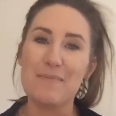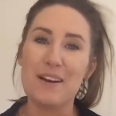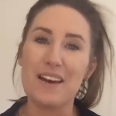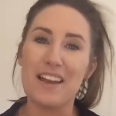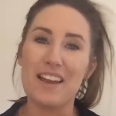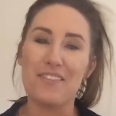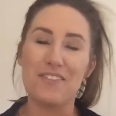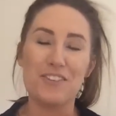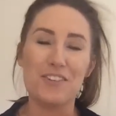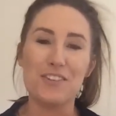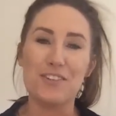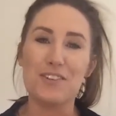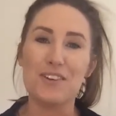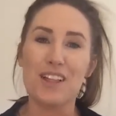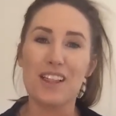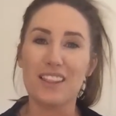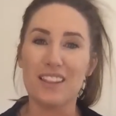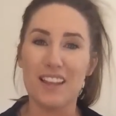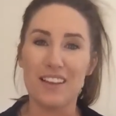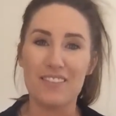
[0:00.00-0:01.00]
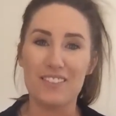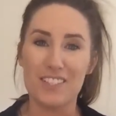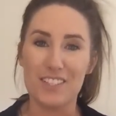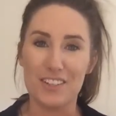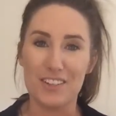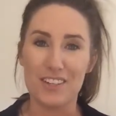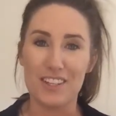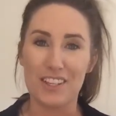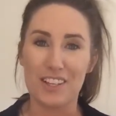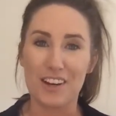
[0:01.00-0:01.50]
If you love to
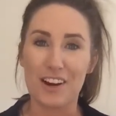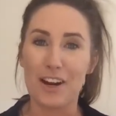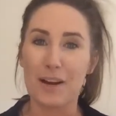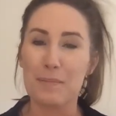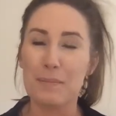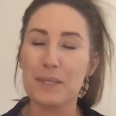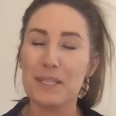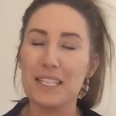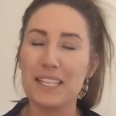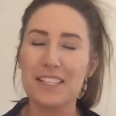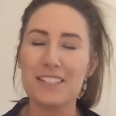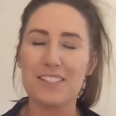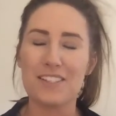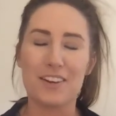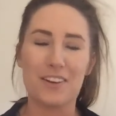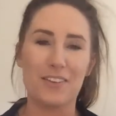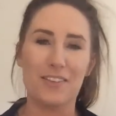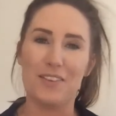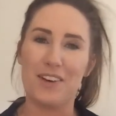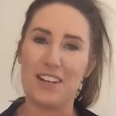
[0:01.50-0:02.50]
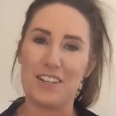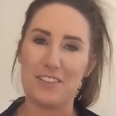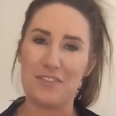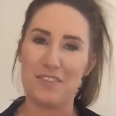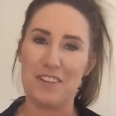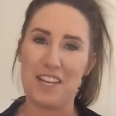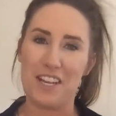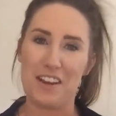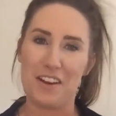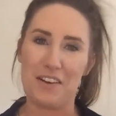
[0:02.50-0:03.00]
do it in the car, please don't watch
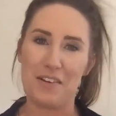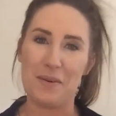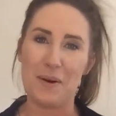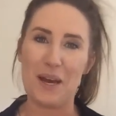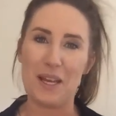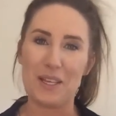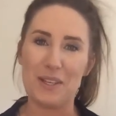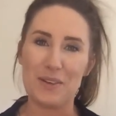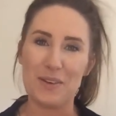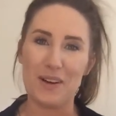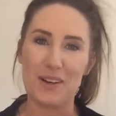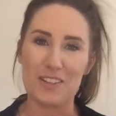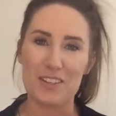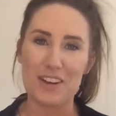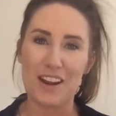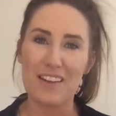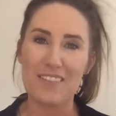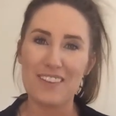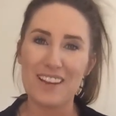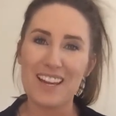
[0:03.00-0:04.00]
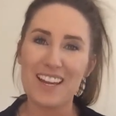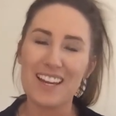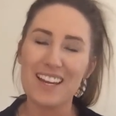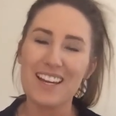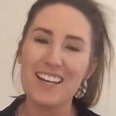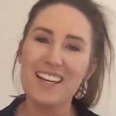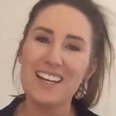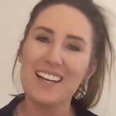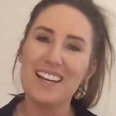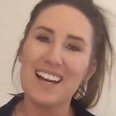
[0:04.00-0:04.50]
video while you are driving.
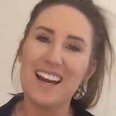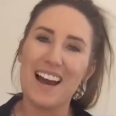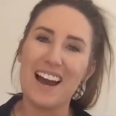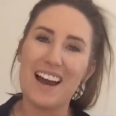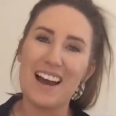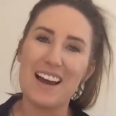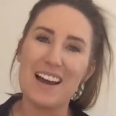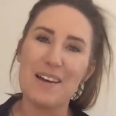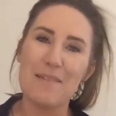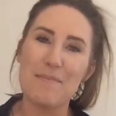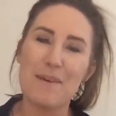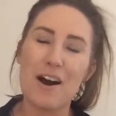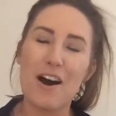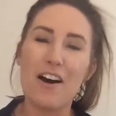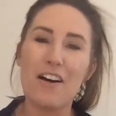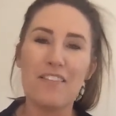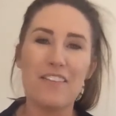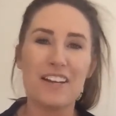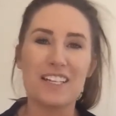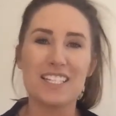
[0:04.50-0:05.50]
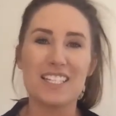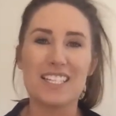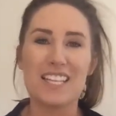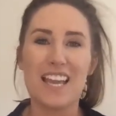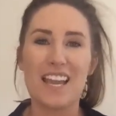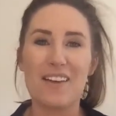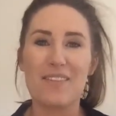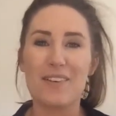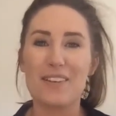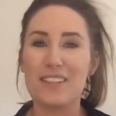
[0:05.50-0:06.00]
All that to
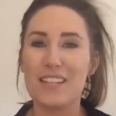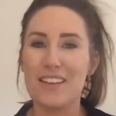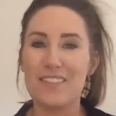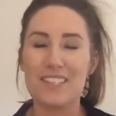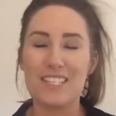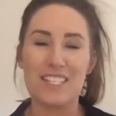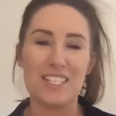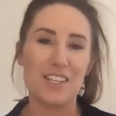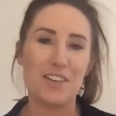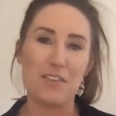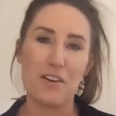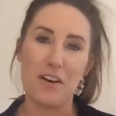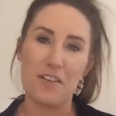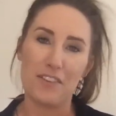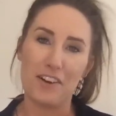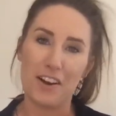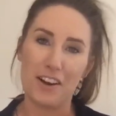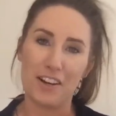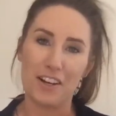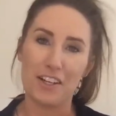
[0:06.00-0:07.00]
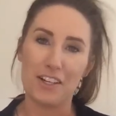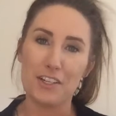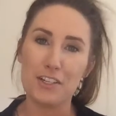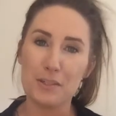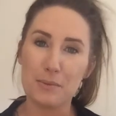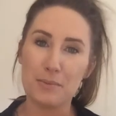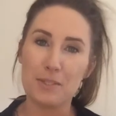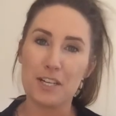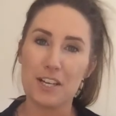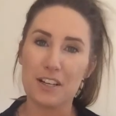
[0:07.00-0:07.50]
say, we'd love to see you over on our
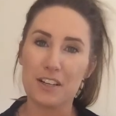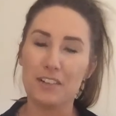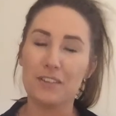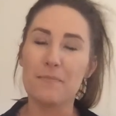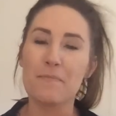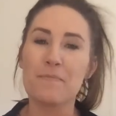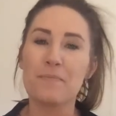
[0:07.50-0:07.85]
YouTube channel.